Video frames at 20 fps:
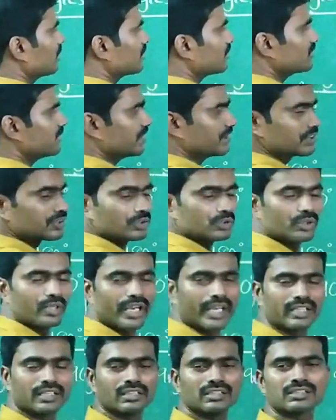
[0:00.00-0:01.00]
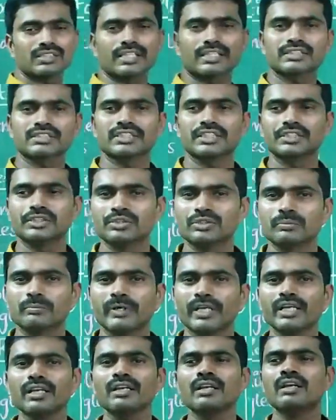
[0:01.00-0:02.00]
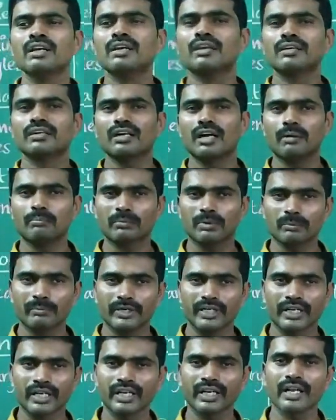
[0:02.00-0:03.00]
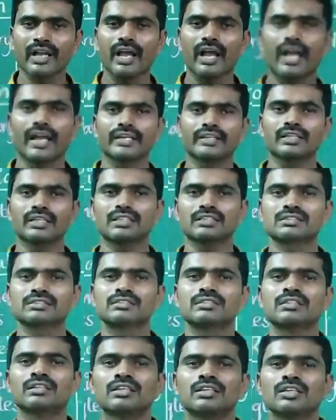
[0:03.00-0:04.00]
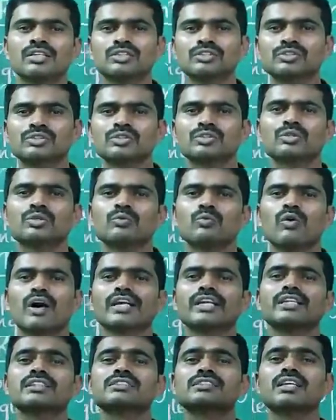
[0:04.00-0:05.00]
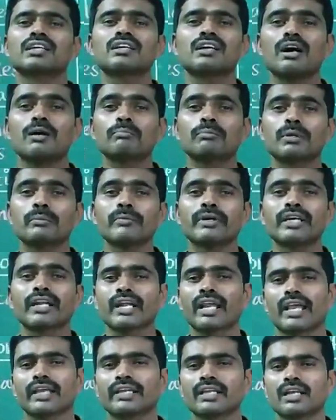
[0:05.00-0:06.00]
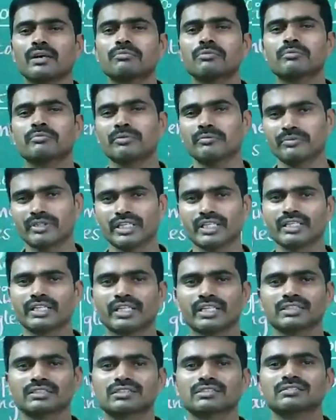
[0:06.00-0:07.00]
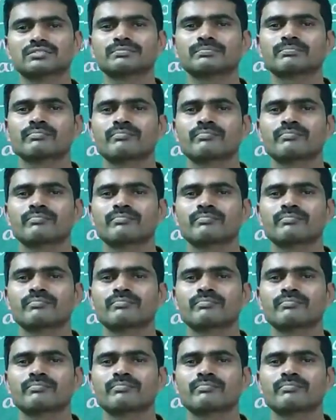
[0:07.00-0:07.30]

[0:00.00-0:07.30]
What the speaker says: these two angles are said to be complementary angles. So what is the complementary angle of 50 degrees?